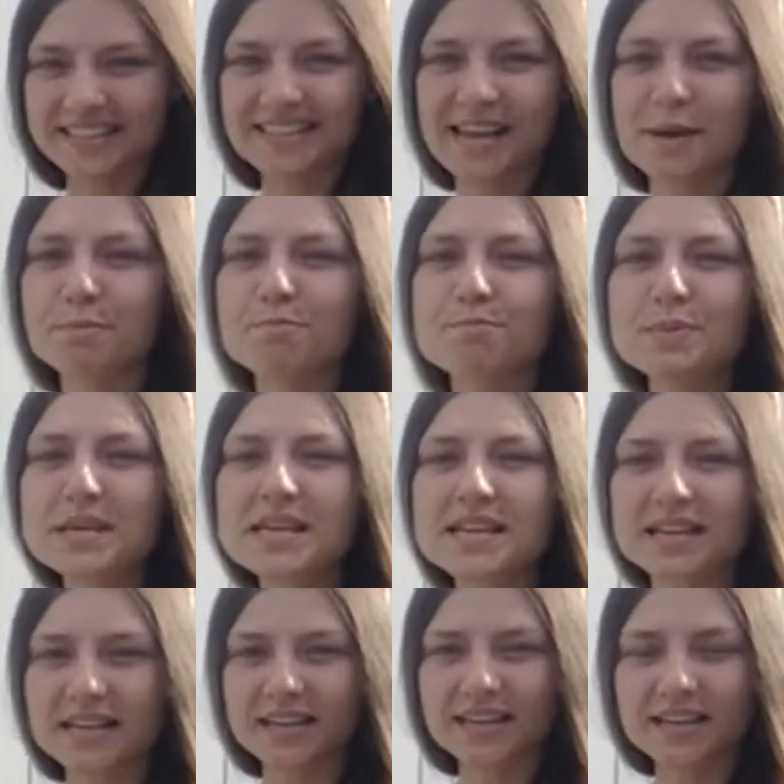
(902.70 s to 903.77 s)
and
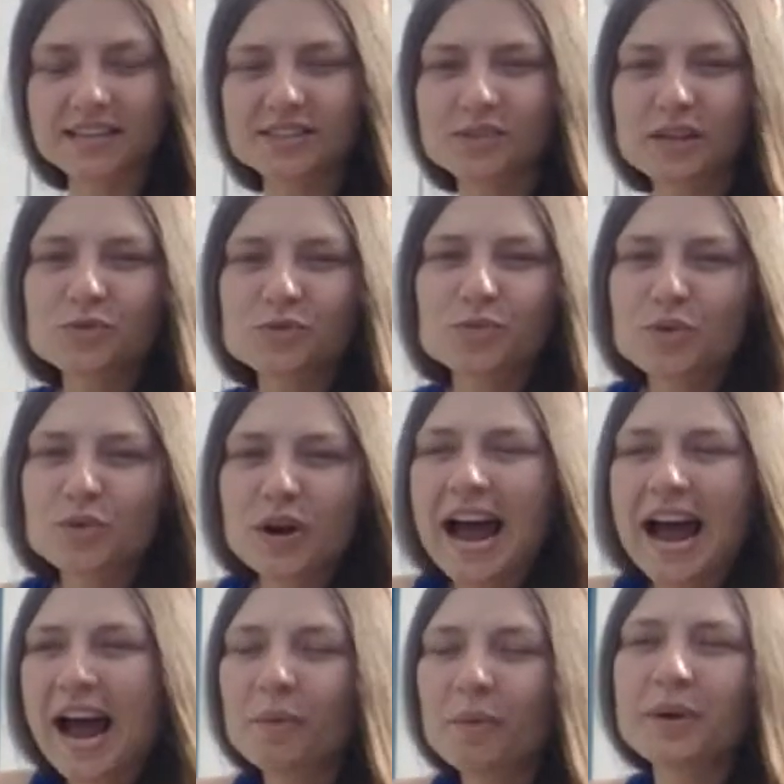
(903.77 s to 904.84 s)
being is
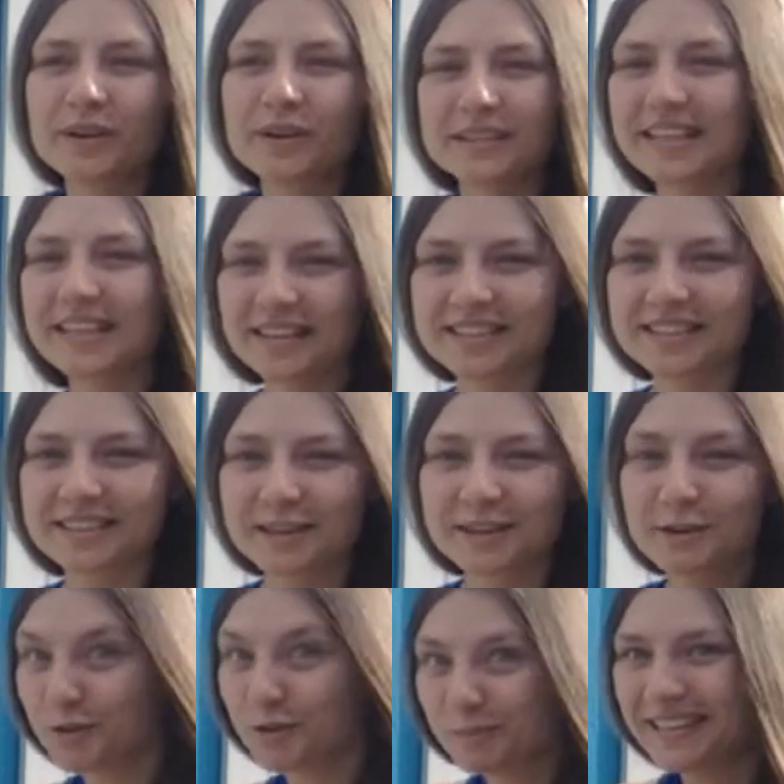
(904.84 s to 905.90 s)
how we are intended
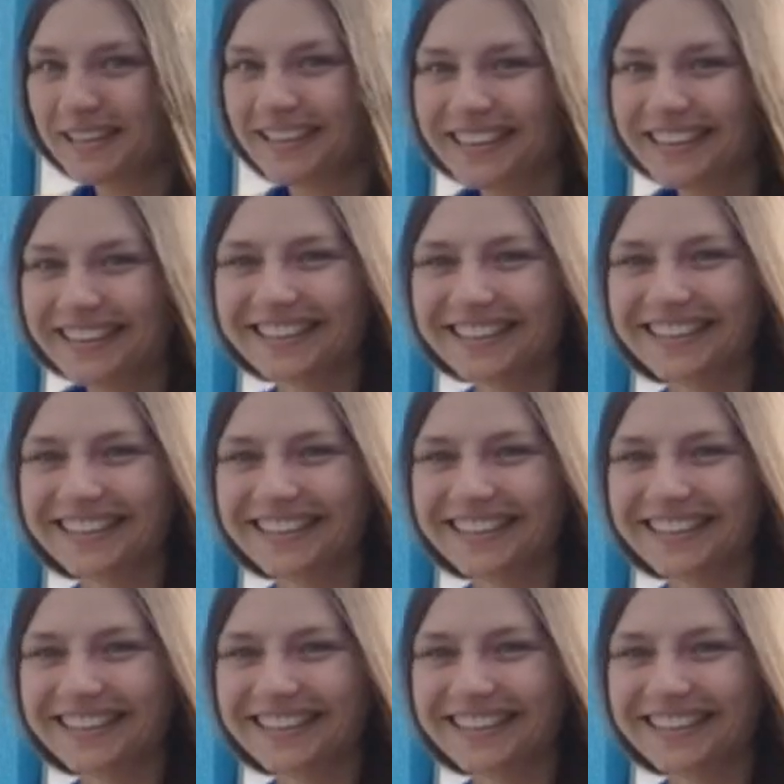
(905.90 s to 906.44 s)
to be.